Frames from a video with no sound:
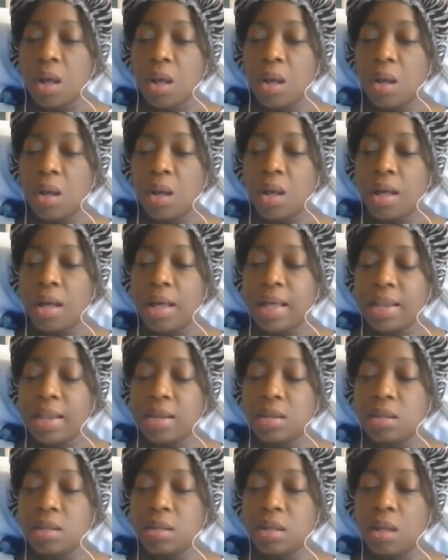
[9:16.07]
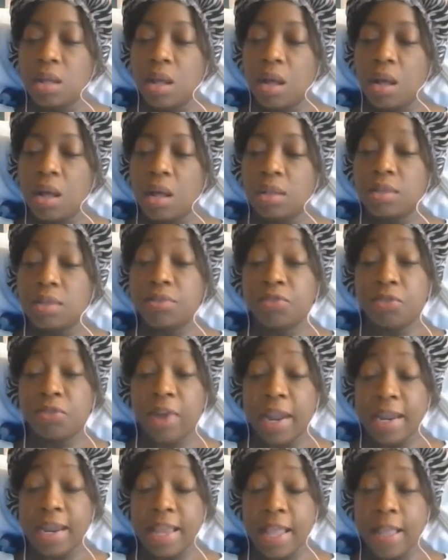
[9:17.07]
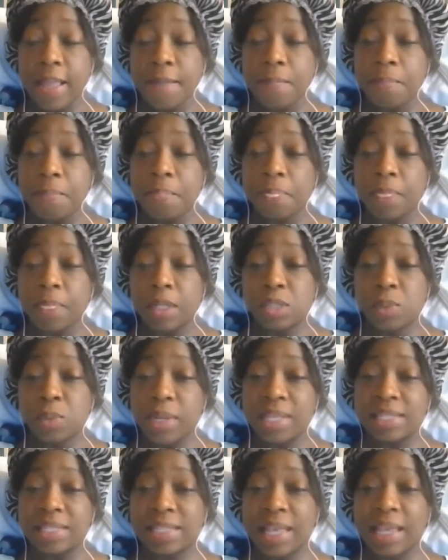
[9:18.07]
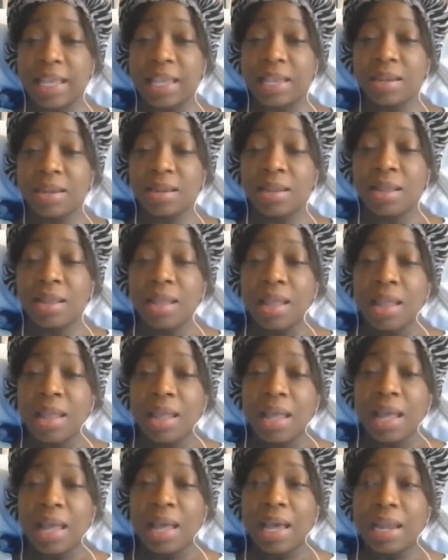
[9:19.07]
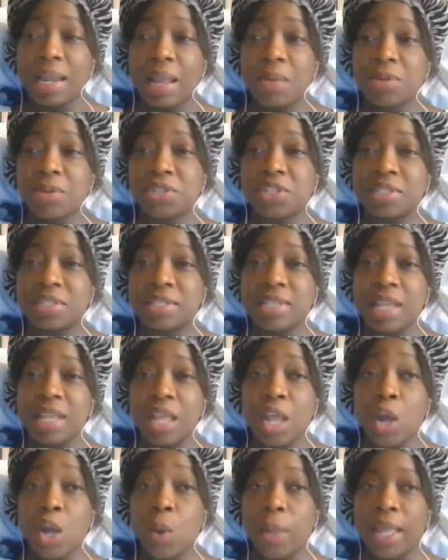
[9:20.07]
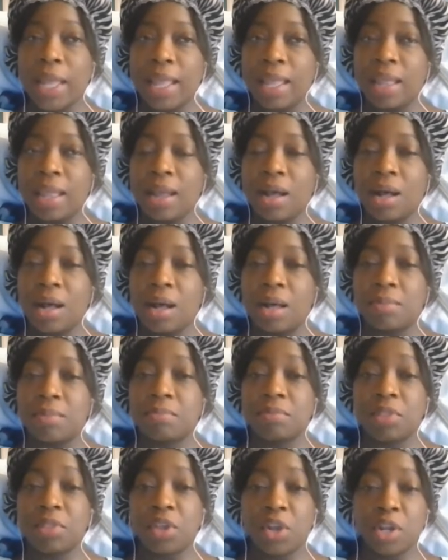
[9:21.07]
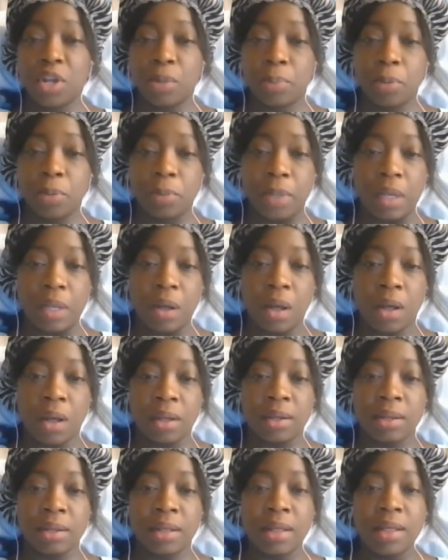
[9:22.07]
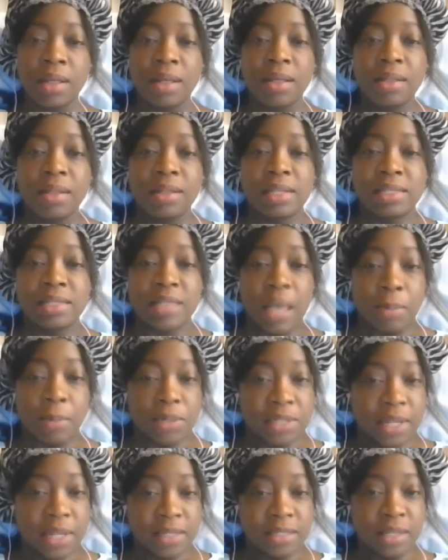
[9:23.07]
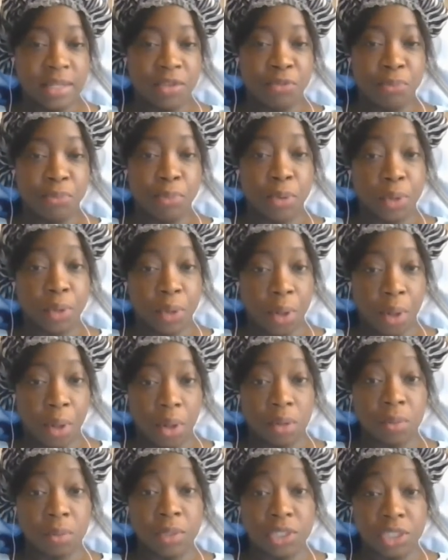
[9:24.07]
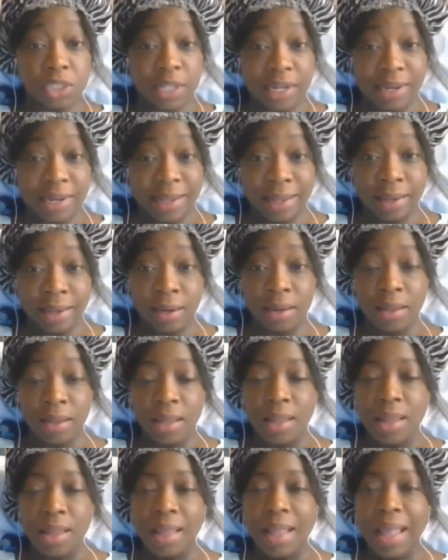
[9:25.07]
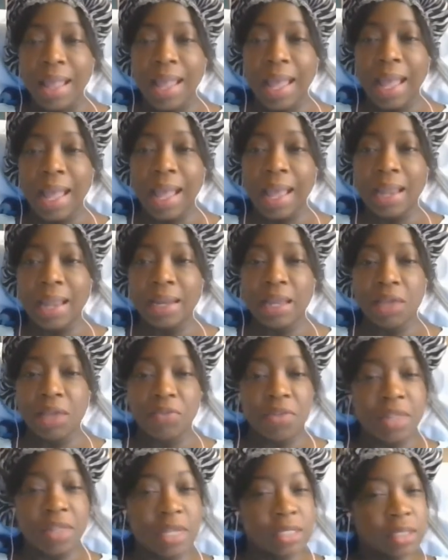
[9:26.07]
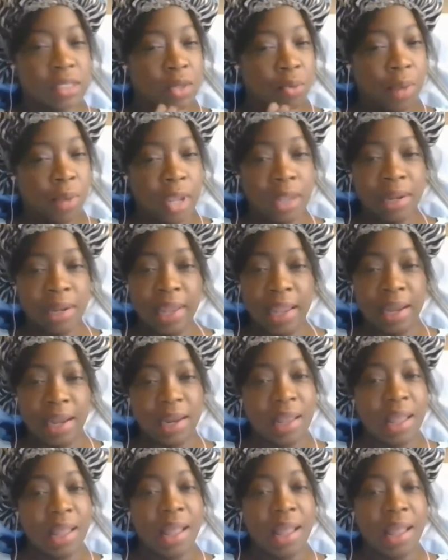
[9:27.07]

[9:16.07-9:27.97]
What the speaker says: on the Friday, the 22nd. And I was just thinking, okay, they're going to put me on this hypertensive protocol, which they did, and everything is going to regulate.